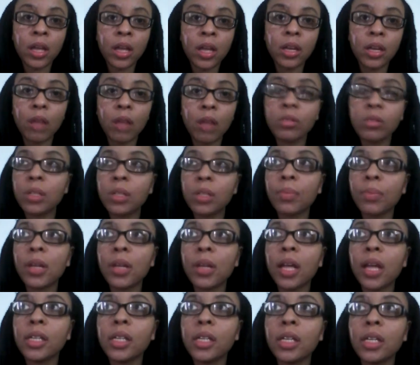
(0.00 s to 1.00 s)
That was something
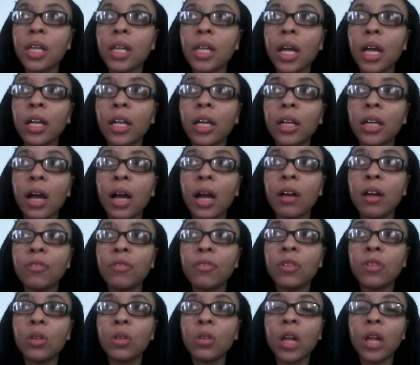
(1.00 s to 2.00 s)
I didn't like. I
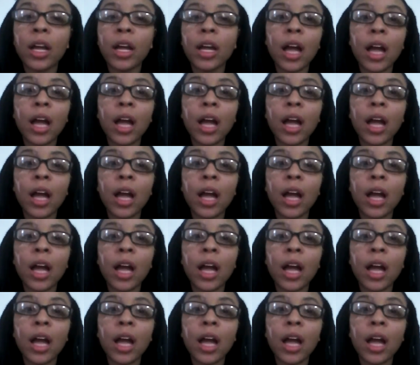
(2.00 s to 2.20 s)
felt like,